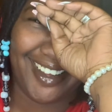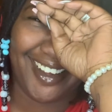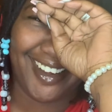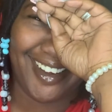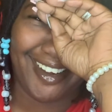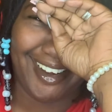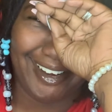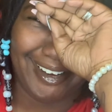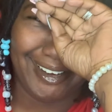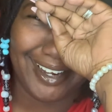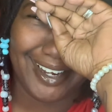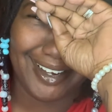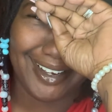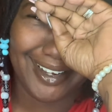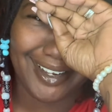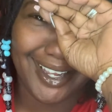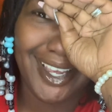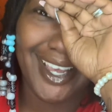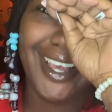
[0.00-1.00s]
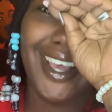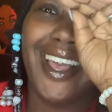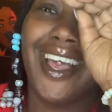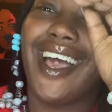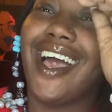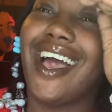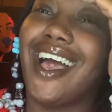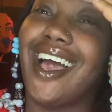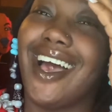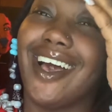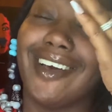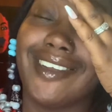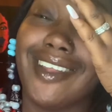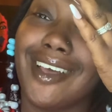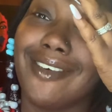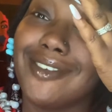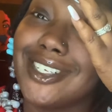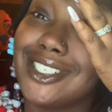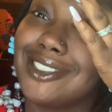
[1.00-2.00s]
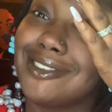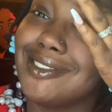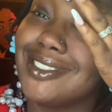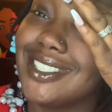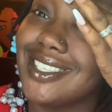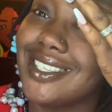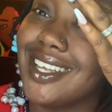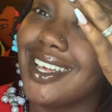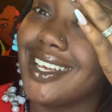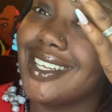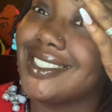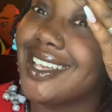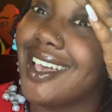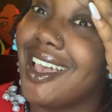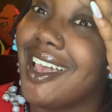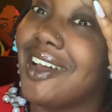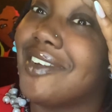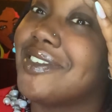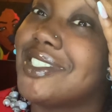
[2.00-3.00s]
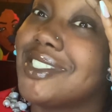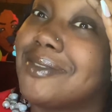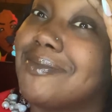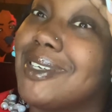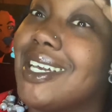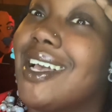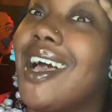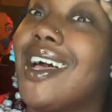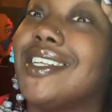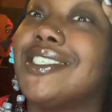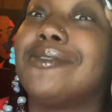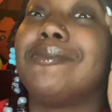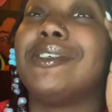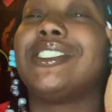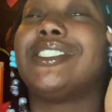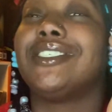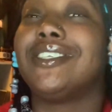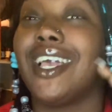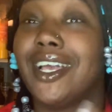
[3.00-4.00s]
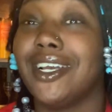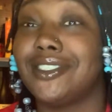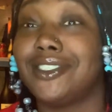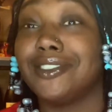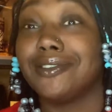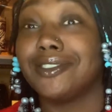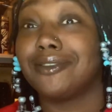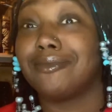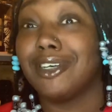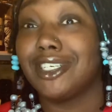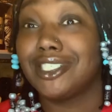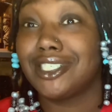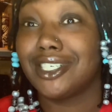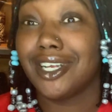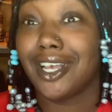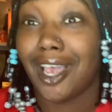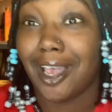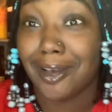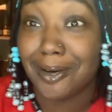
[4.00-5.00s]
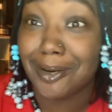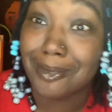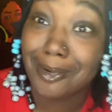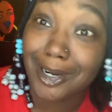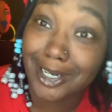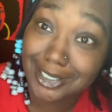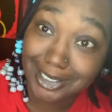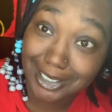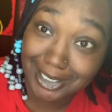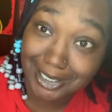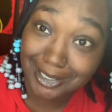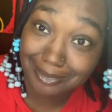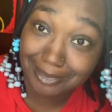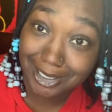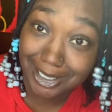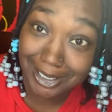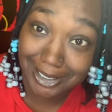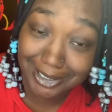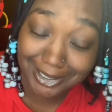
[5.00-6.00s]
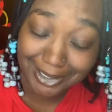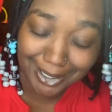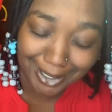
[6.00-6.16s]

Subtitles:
Okay? I don't know what you did to anti-Avril speak all this, but she hates you as much as she hates who wear dressing, bitch.